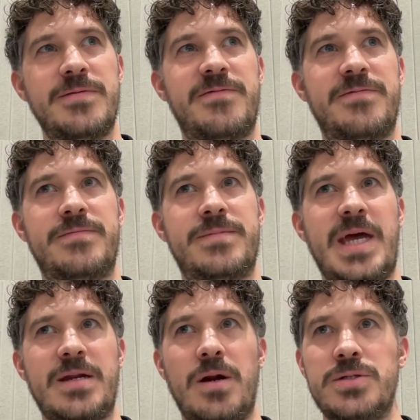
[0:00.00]
of
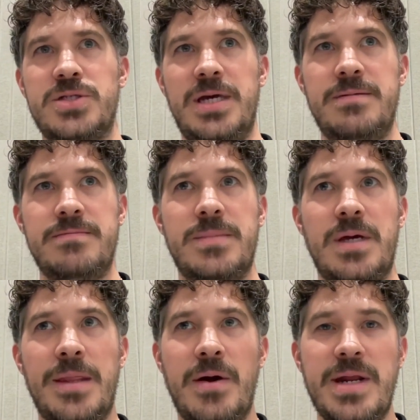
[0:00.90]
technology,
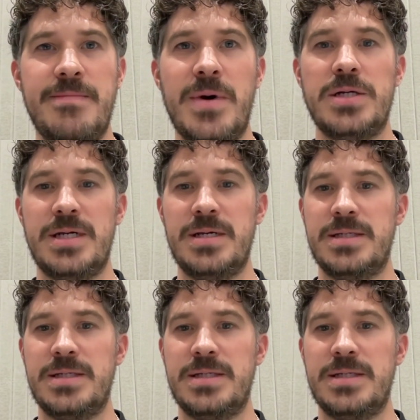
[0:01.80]
are there any emerging